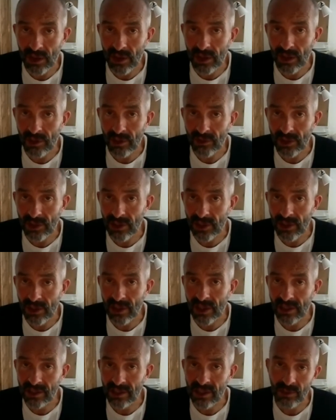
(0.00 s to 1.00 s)
You can
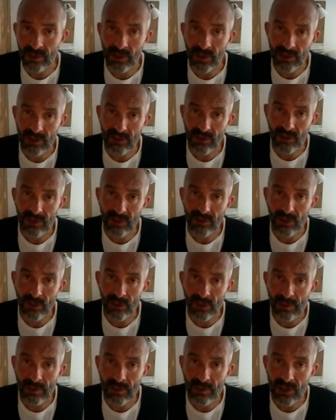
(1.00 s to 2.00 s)
get 6 months free full
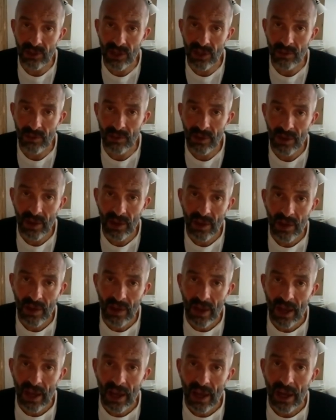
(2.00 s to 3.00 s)
membership.
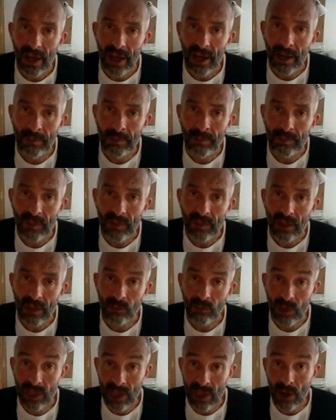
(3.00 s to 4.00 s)

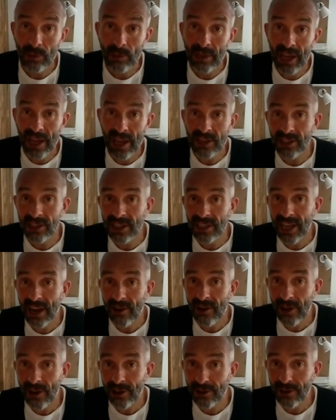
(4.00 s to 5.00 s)
With no obligation to carry
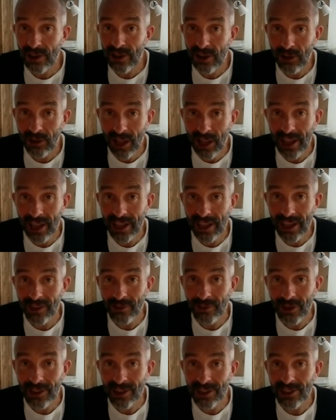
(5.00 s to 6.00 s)
on if you don't like it
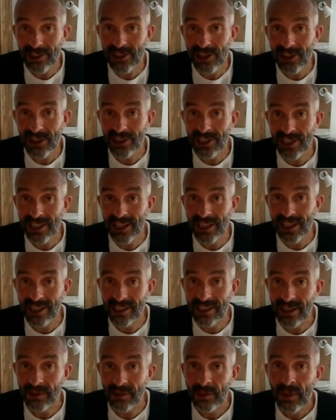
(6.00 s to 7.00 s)
when the charging kicks
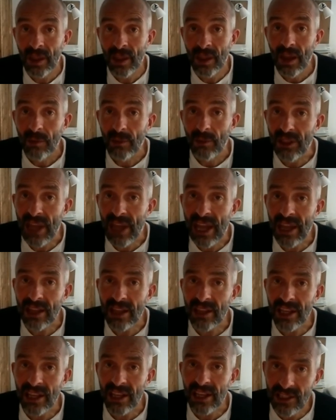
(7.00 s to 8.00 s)
in. But the
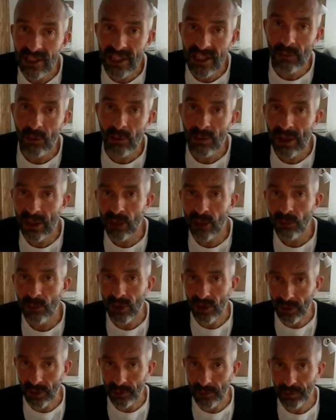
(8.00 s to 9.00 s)
kitchen table method
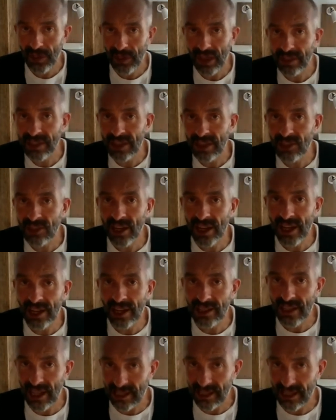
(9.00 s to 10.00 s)
book, essentially
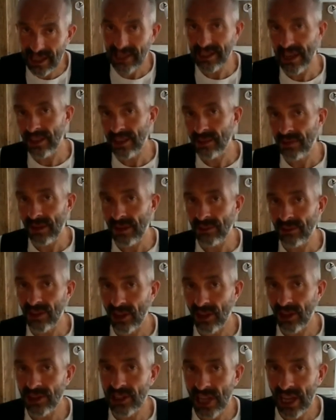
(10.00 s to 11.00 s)
it sets out the
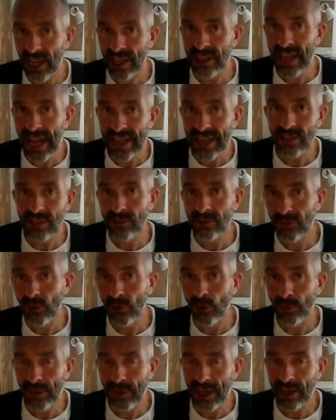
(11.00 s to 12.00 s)
methodology, and that is in 4
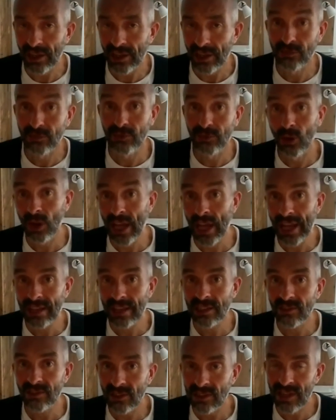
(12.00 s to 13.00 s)
parts, 4 legs
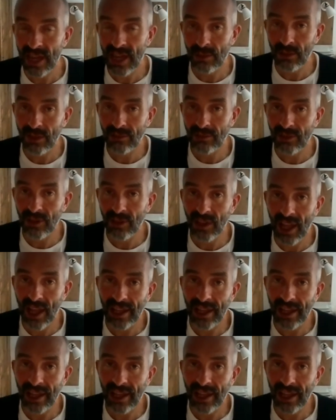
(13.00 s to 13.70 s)
of the table, if you like.